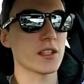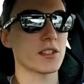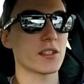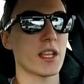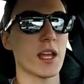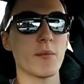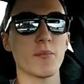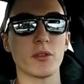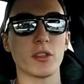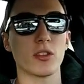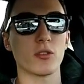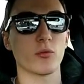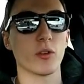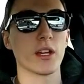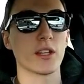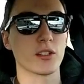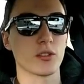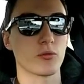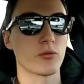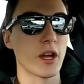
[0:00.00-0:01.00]
a step in the
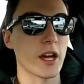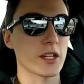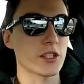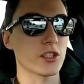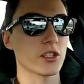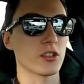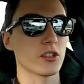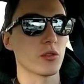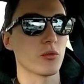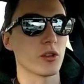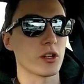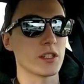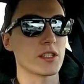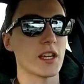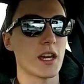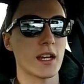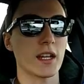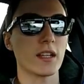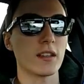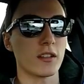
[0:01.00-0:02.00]
right direction towards
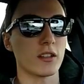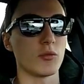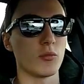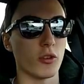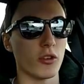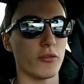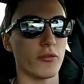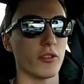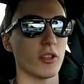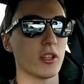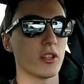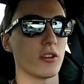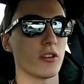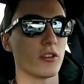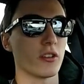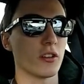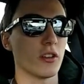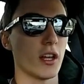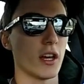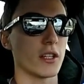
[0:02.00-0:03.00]
getting a little more feel out of
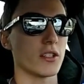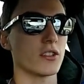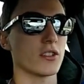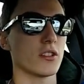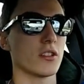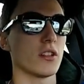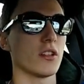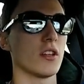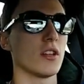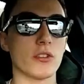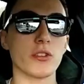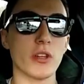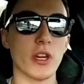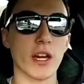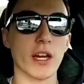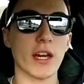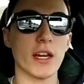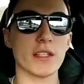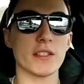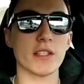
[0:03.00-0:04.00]
your clutch. So
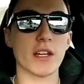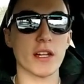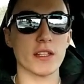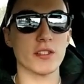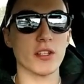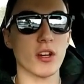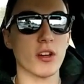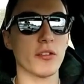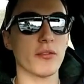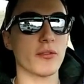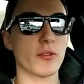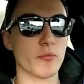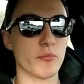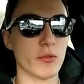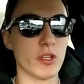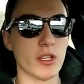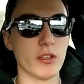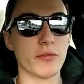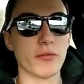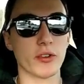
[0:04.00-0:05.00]
yeah, guys, that's all from
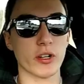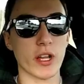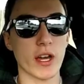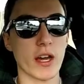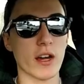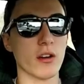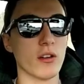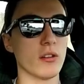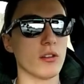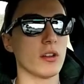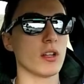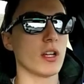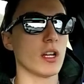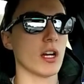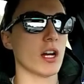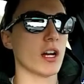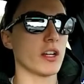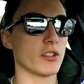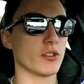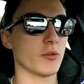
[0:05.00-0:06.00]
me for now.
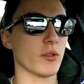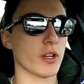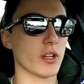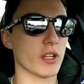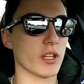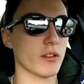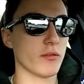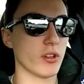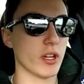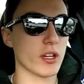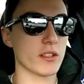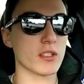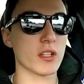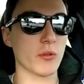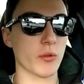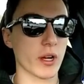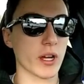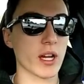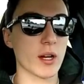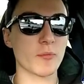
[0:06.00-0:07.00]
I just wanted to give you guys a
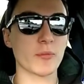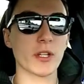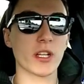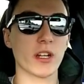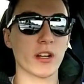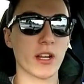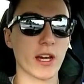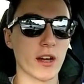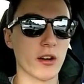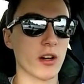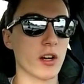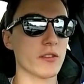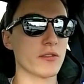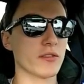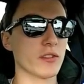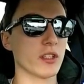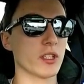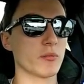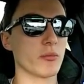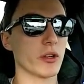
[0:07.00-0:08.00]
quick update on how I was
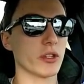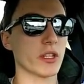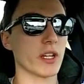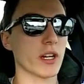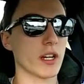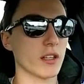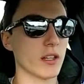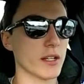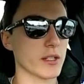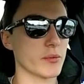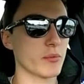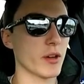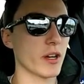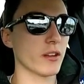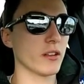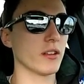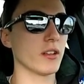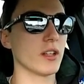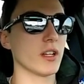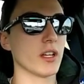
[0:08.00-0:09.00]
feeling about that clutch
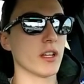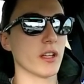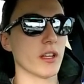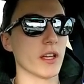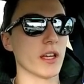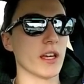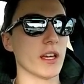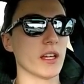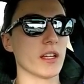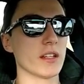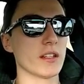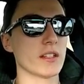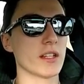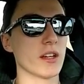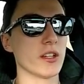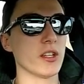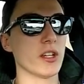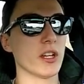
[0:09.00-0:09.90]
pedal and tell